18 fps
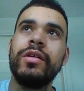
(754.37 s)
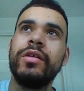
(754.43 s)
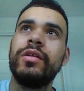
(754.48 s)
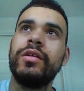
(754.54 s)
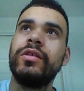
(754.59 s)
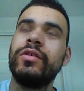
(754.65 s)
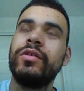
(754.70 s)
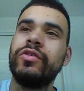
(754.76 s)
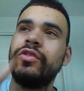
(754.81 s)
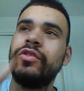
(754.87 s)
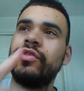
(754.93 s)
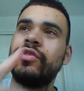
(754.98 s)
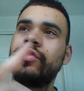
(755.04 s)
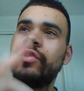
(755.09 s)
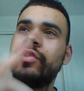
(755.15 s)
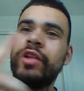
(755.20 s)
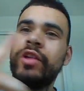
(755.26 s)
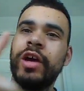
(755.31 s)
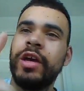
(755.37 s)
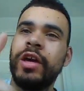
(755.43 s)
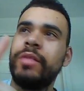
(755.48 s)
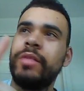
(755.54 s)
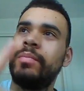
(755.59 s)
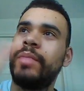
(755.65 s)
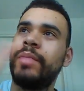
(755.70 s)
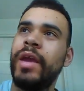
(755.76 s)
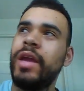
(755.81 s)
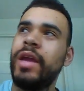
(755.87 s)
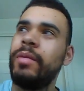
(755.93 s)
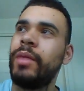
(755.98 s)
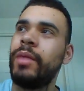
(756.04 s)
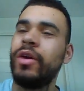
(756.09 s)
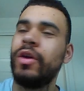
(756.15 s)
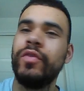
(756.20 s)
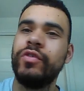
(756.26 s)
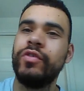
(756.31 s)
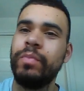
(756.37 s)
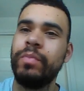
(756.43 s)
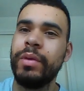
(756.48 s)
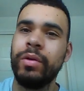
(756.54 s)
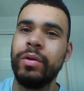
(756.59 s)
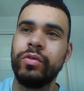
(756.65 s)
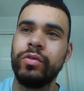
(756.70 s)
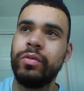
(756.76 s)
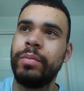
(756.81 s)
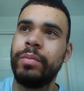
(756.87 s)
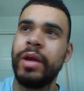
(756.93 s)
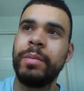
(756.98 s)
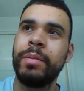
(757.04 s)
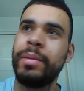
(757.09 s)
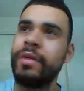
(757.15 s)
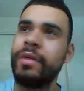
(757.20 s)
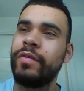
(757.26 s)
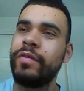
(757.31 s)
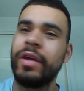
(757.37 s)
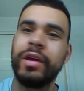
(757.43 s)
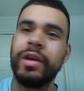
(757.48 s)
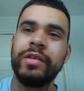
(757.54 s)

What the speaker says: should I pay my overdue bills or buy Pivex?